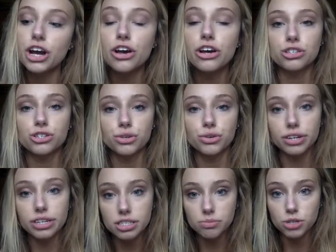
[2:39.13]
So you'd
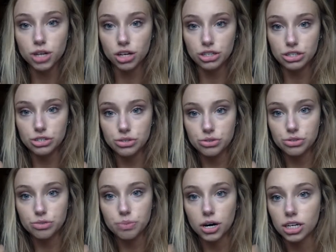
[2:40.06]
read some Dr.
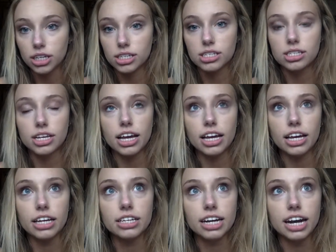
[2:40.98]
Seuss books
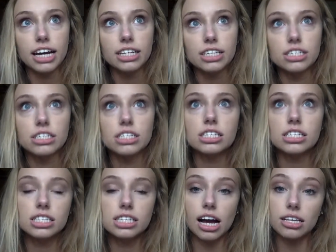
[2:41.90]
and kind of
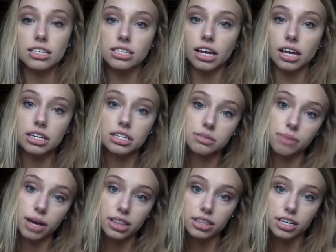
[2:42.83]
discuss like his
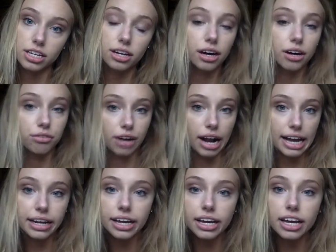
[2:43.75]
method of
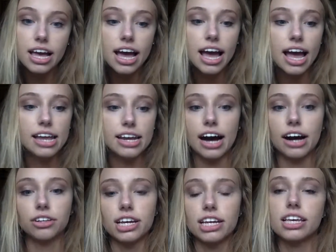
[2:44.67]
writing and
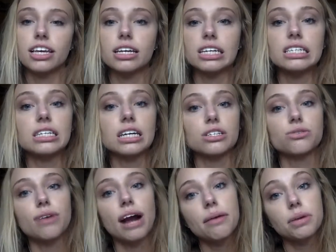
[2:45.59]
how like he does
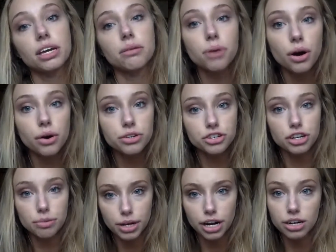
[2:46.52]
rhyming and
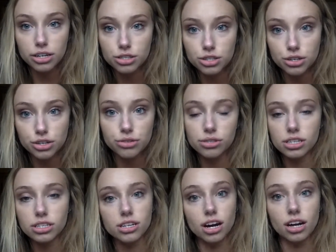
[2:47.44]
poetry, but he also
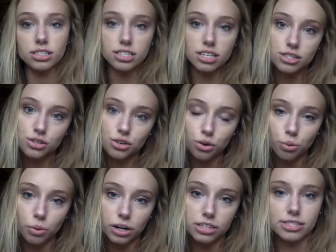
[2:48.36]
uses nonsensical
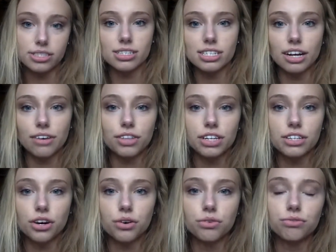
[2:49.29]
words and stuff that
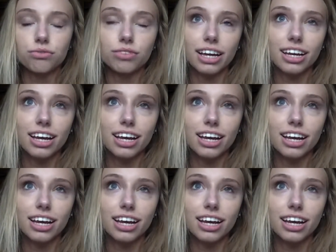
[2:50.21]
don't like